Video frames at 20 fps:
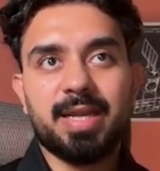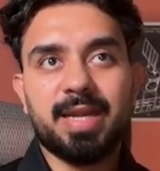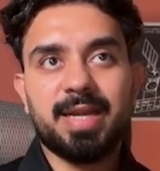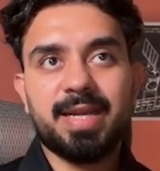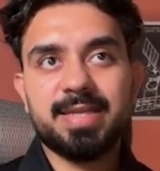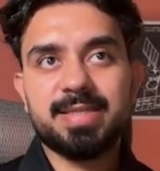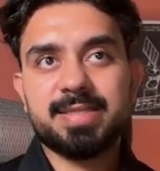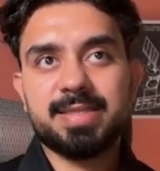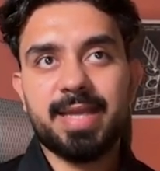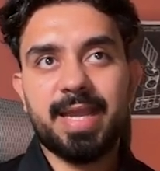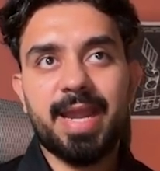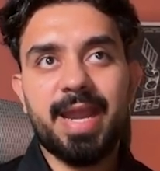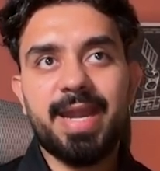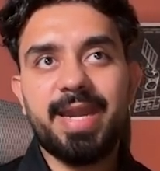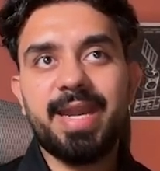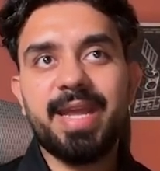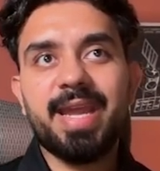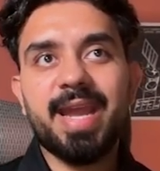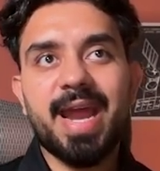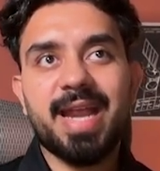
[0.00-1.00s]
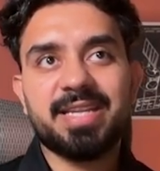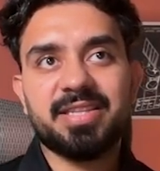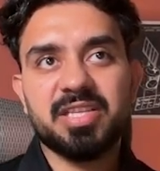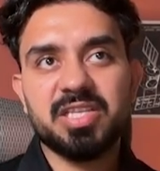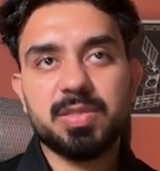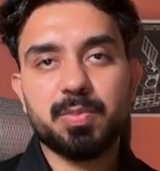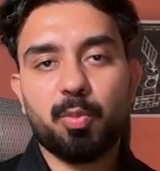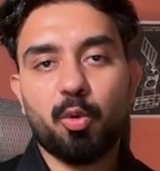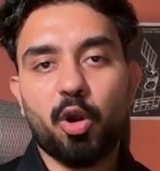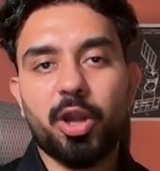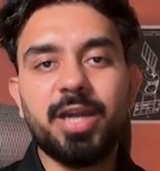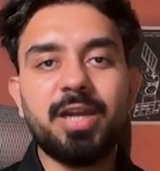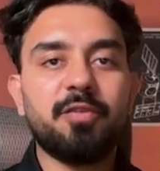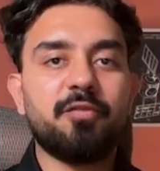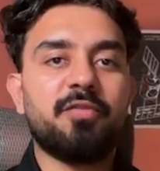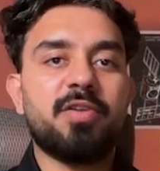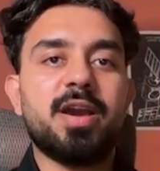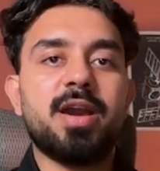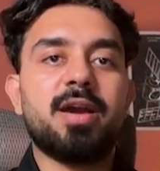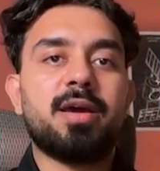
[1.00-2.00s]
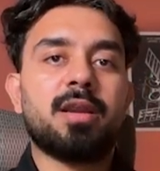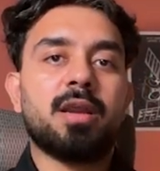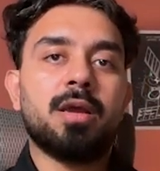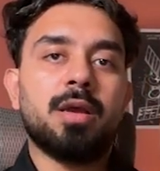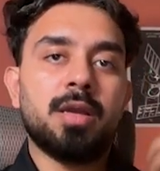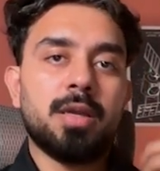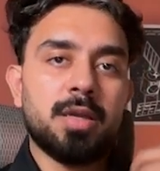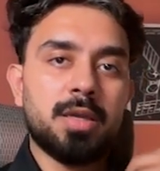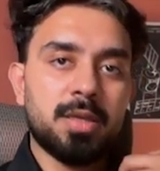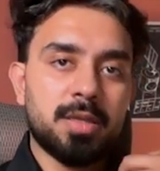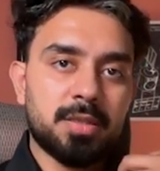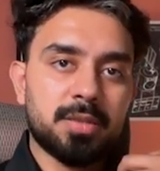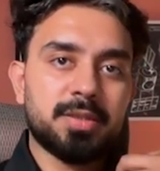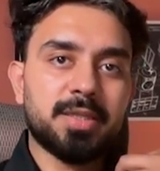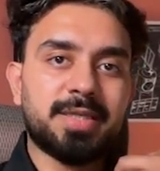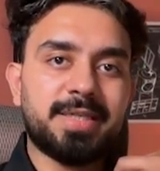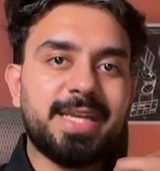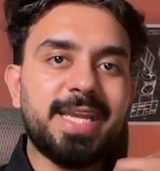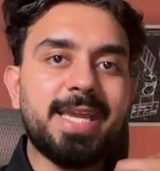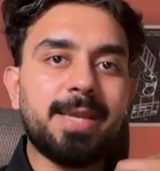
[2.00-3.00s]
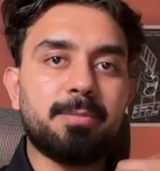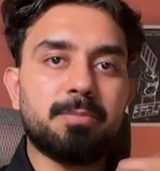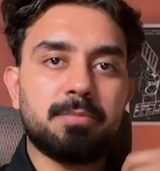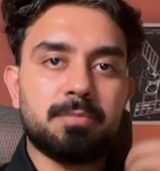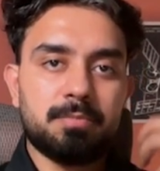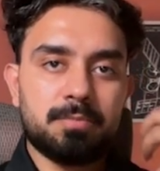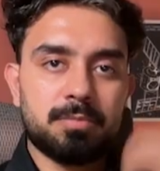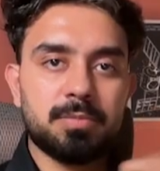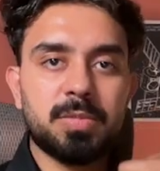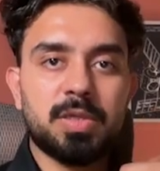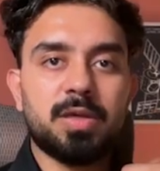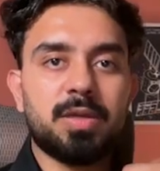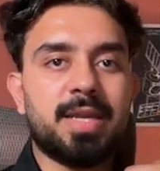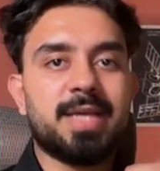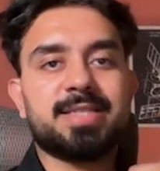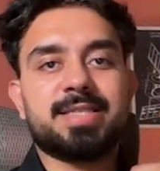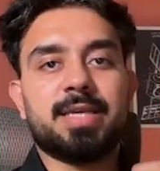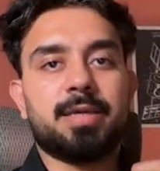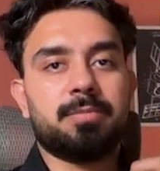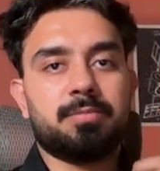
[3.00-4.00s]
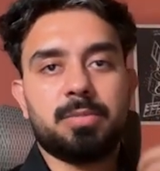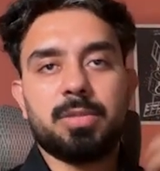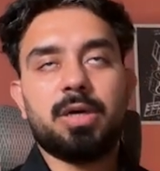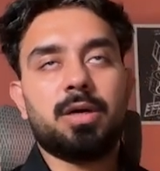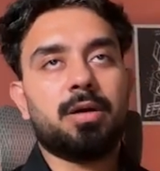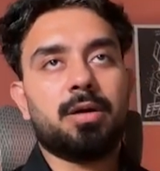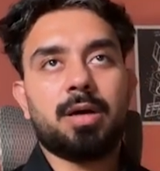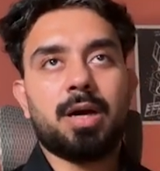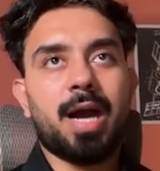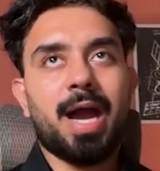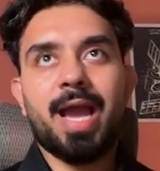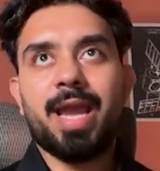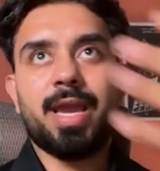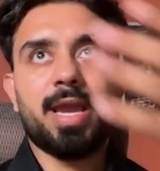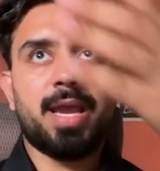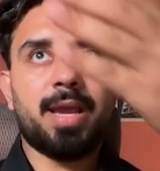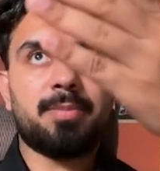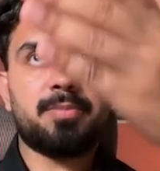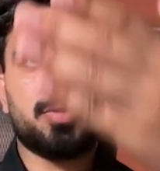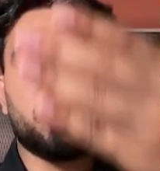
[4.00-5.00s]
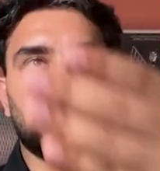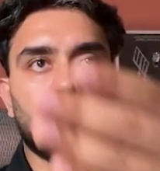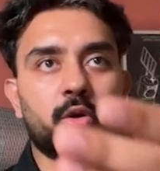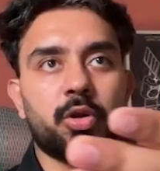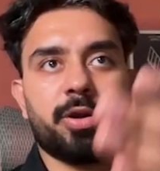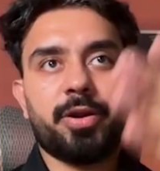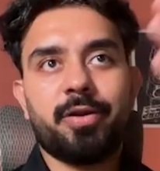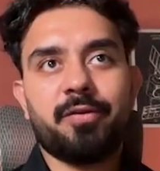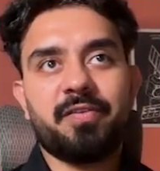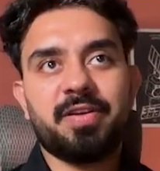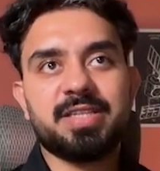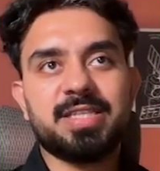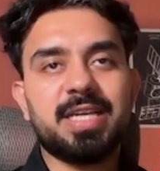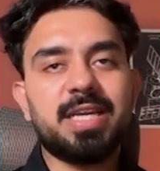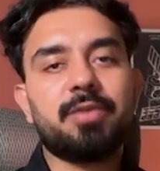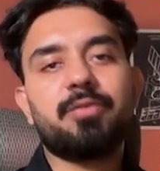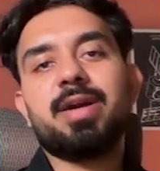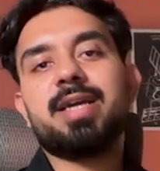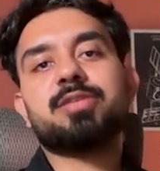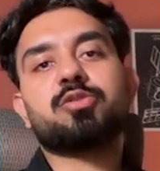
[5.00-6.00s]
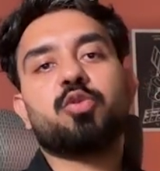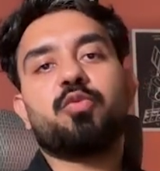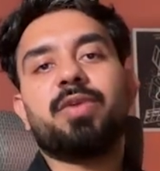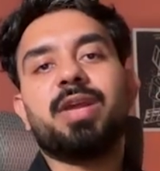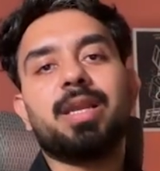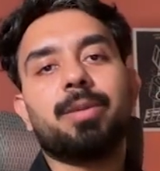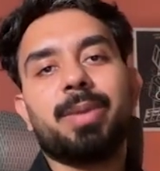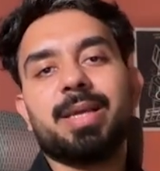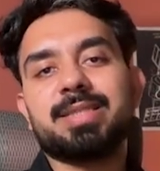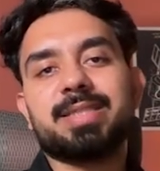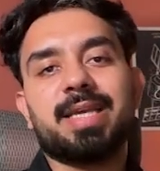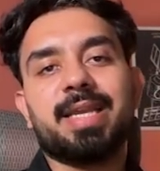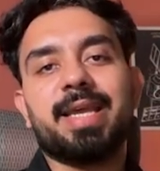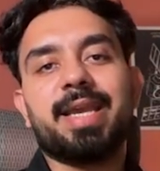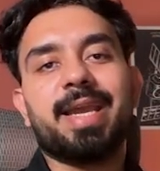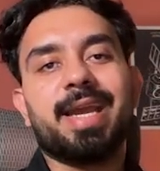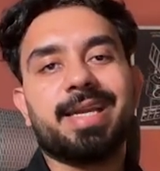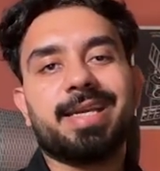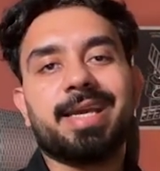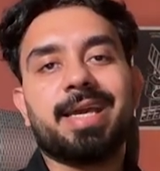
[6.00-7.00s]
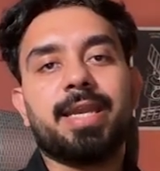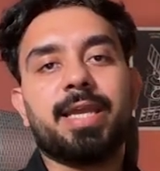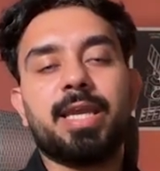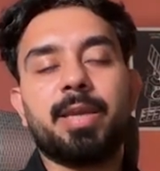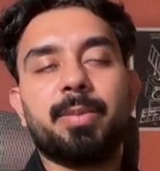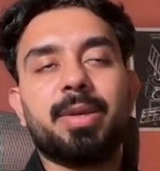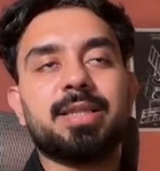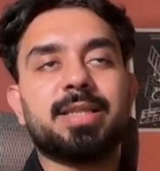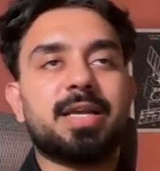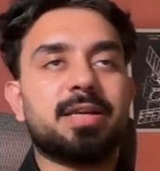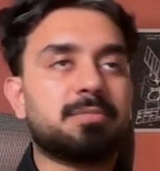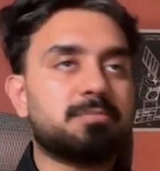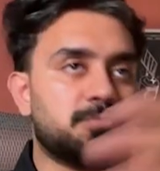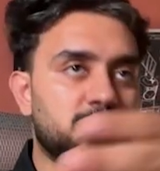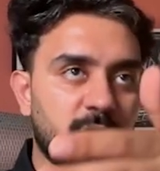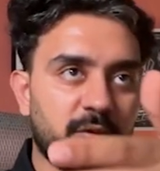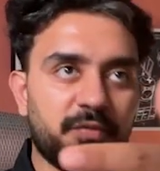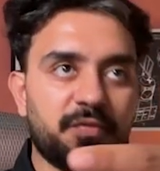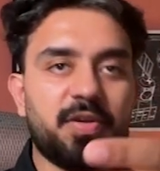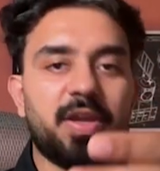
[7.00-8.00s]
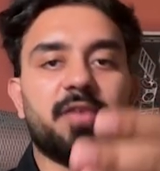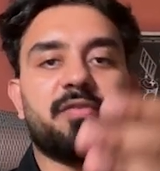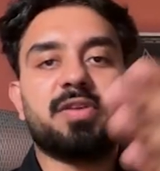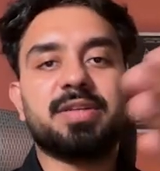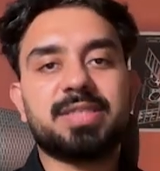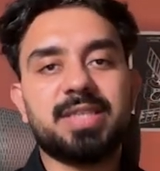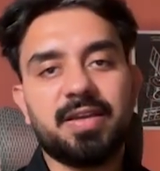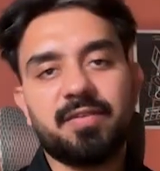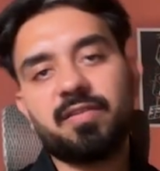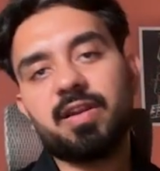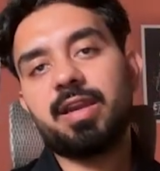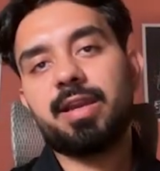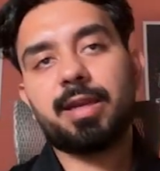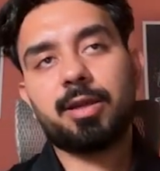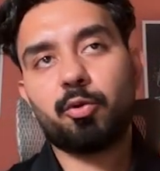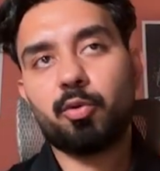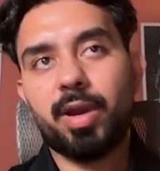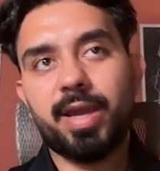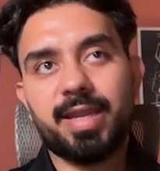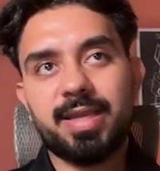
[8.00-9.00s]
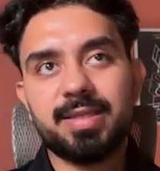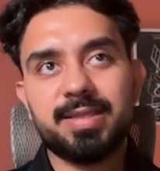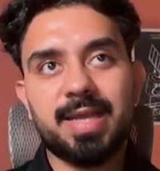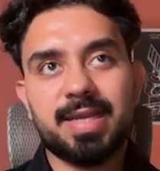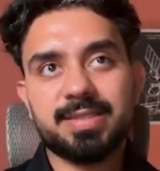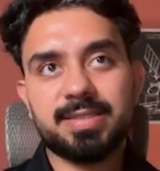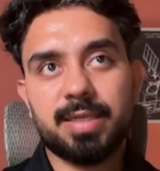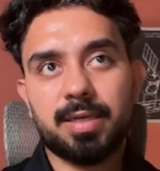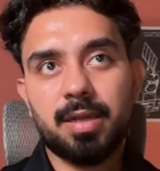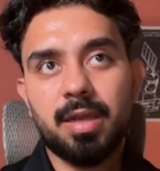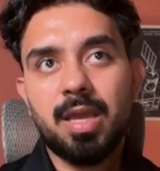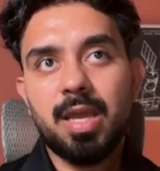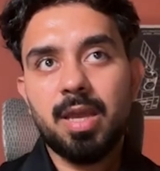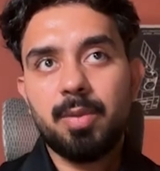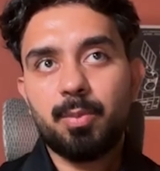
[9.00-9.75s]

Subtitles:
It is ending at this point where the team, let's say I am the owner of agent device, so we'll basically get an email that we have received an inquiry. That's it.